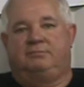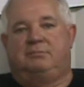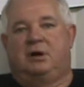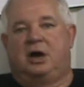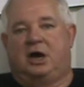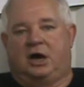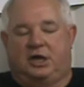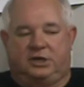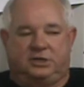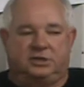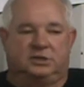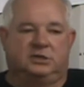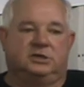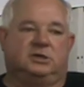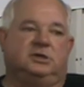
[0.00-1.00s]
But
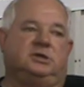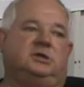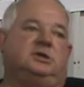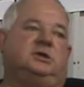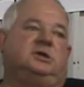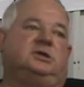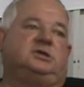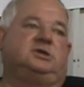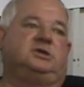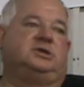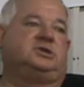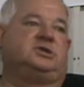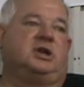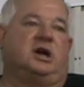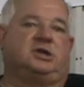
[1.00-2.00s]

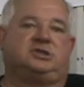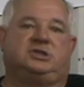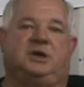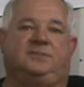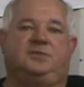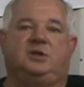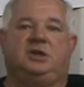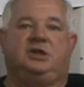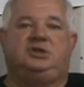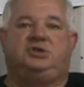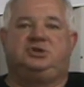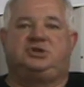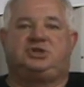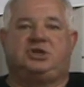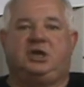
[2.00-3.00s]
it's not something that
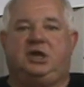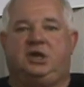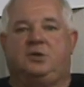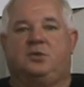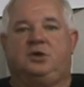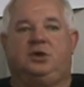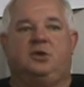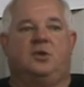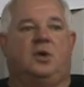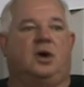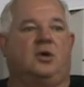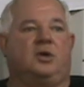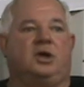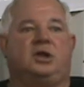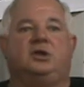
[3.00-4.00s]
you see when you
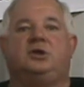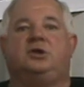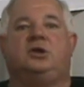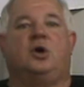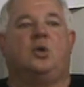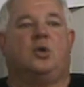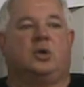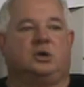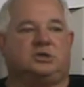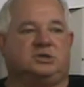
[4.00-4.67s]
walk in the door.